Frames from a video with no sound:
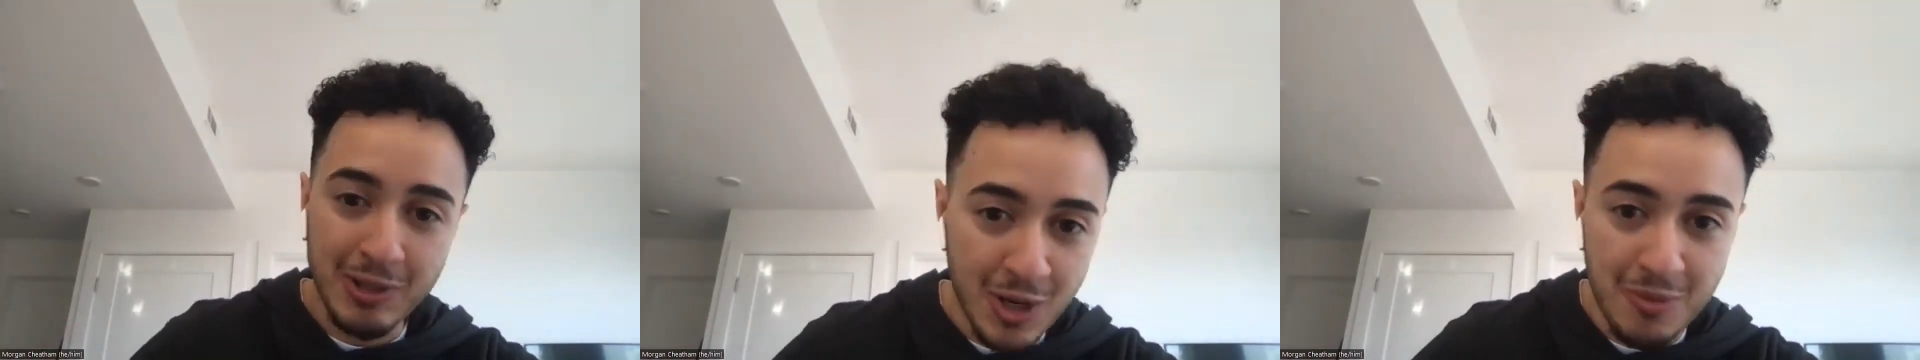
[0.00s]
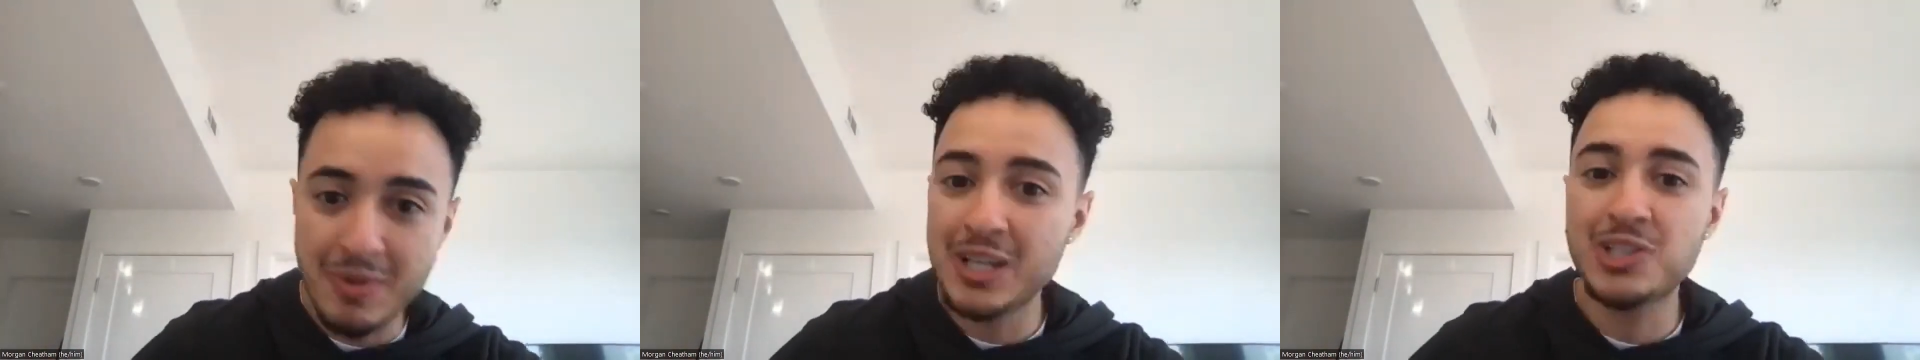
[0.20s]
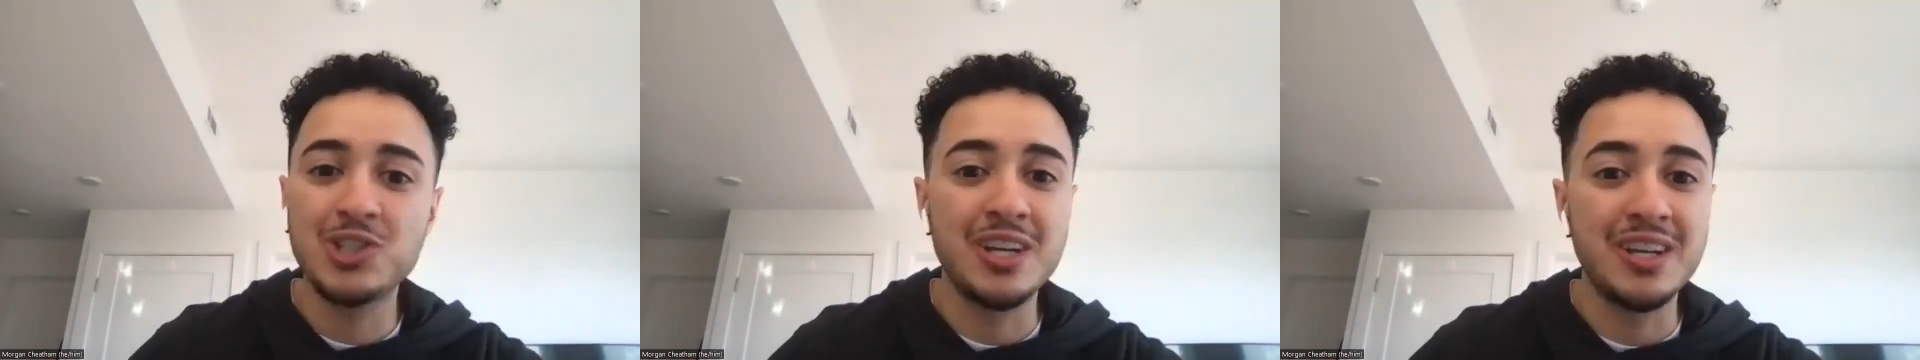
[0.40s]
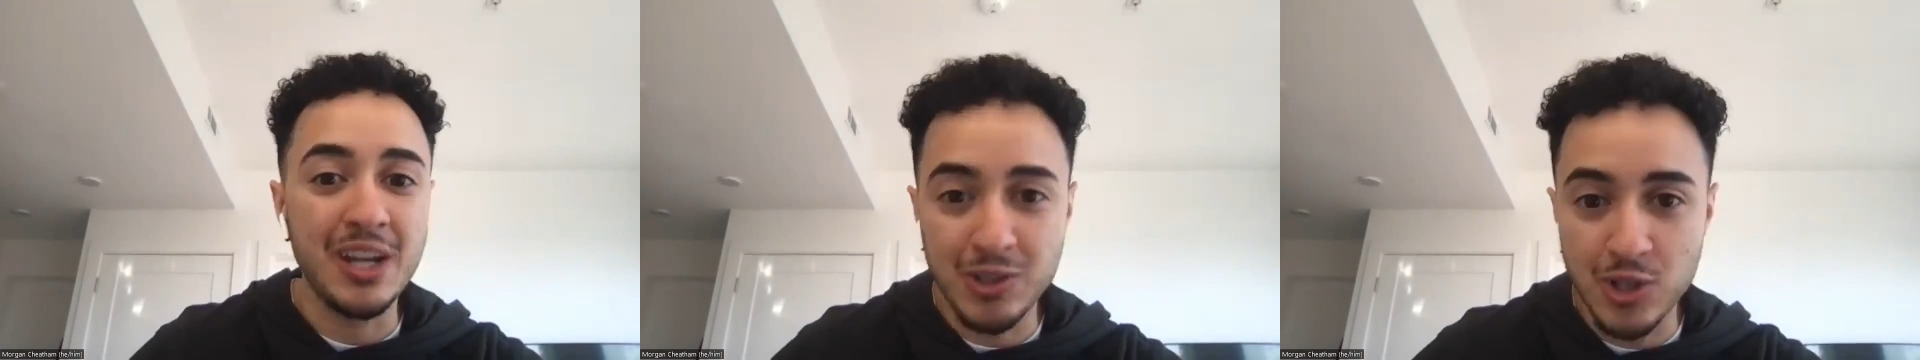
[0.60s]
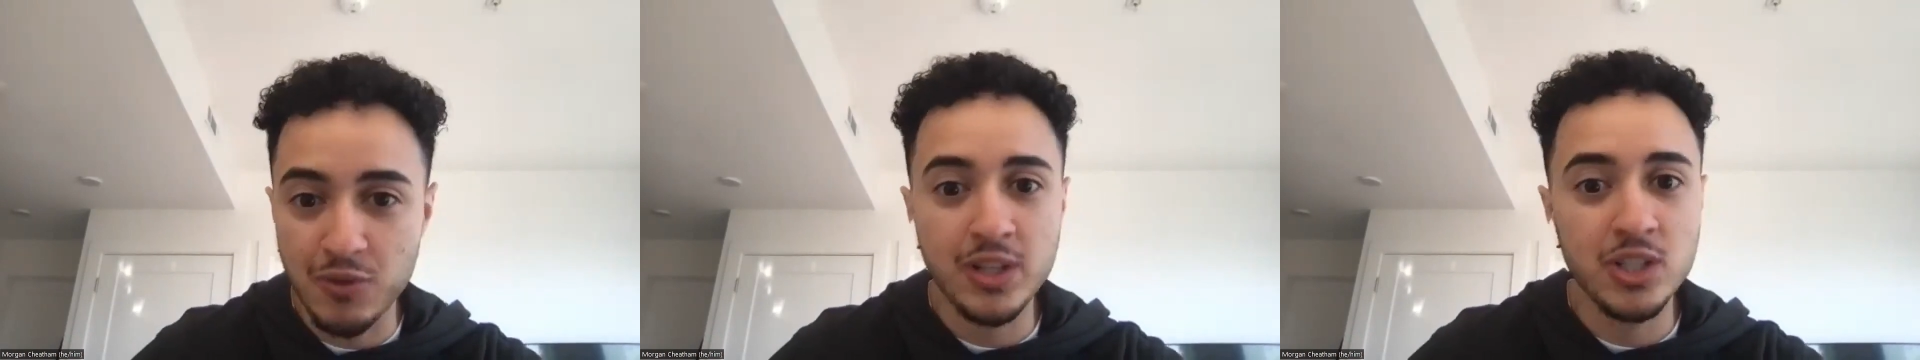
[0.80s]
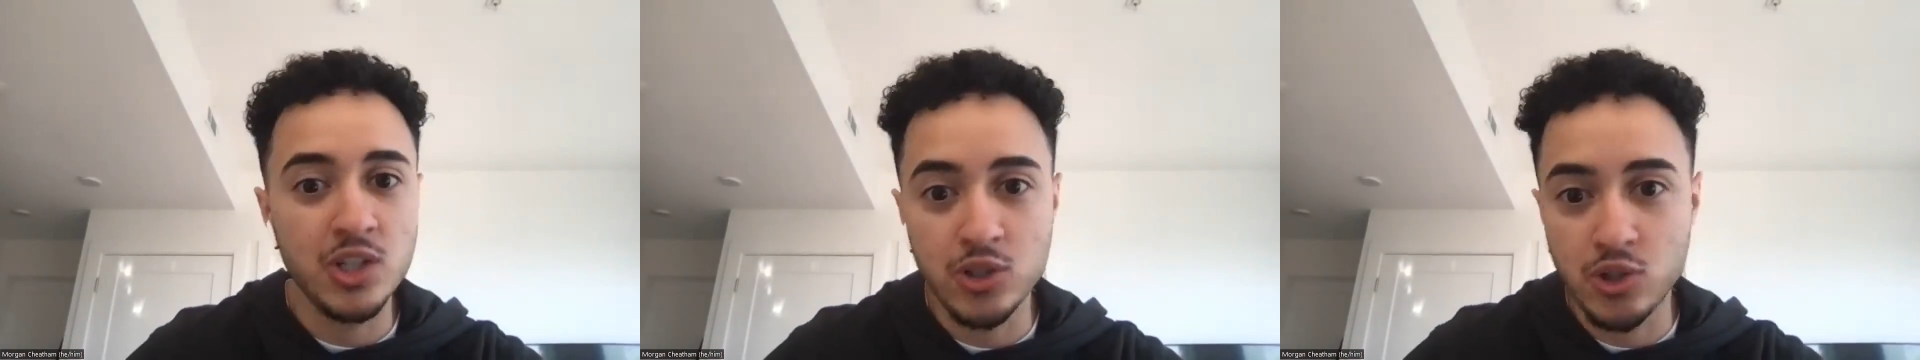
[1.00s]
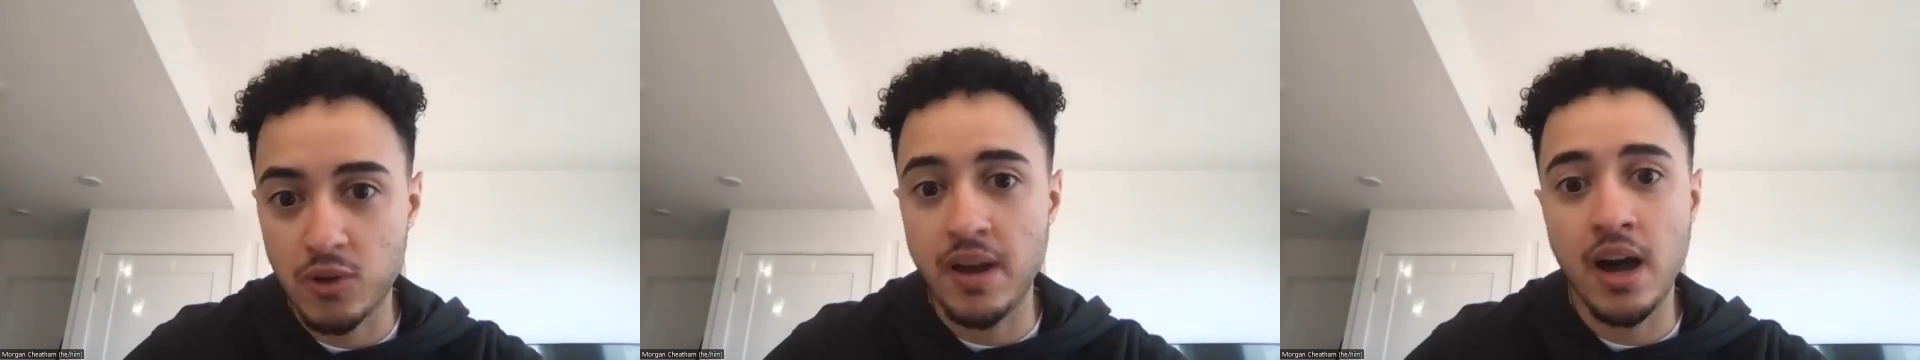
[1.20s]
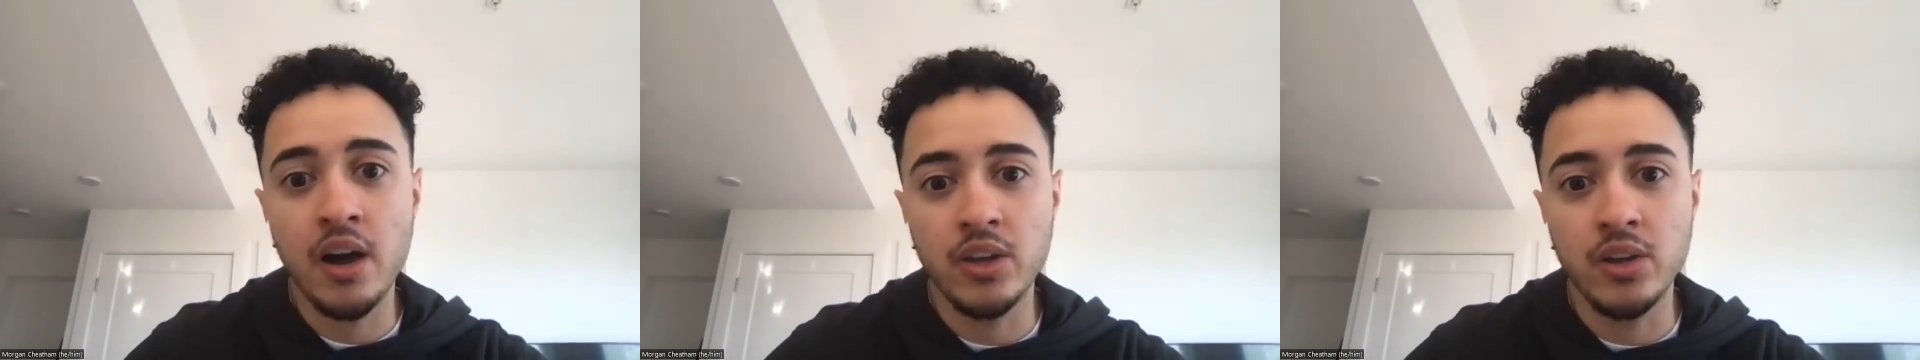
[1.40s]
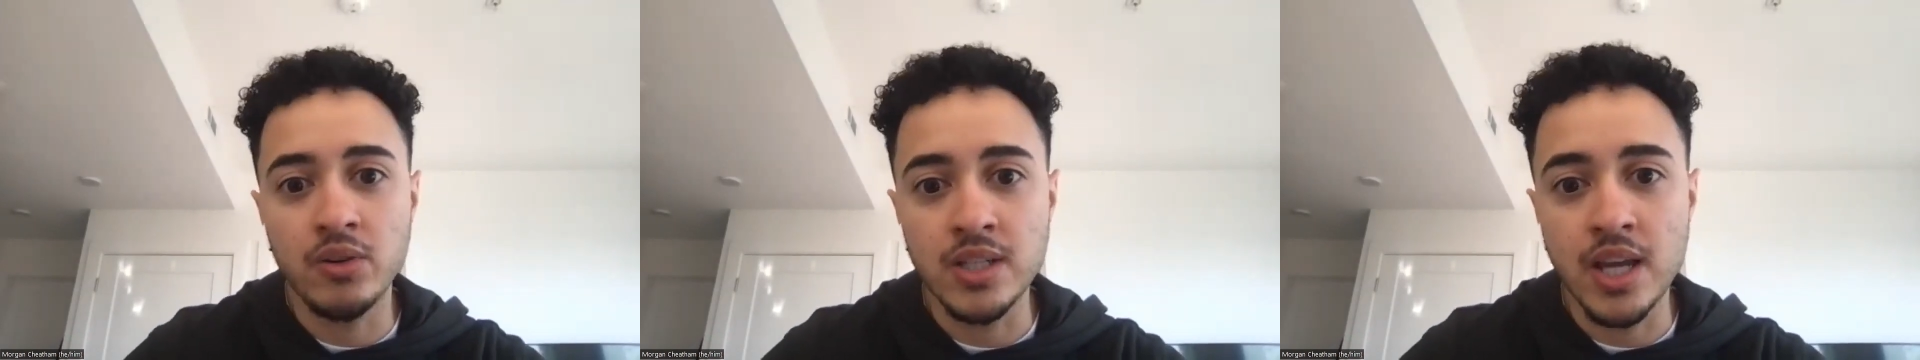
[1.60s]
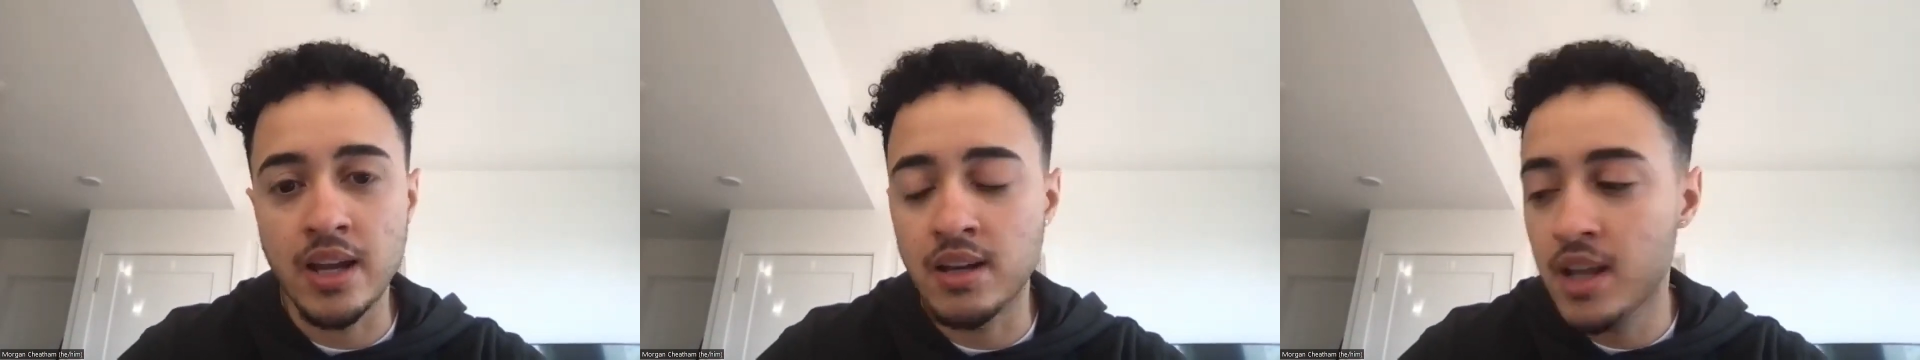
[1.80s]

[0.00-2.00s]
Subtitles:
here's our mission, here's our vision, here's our values,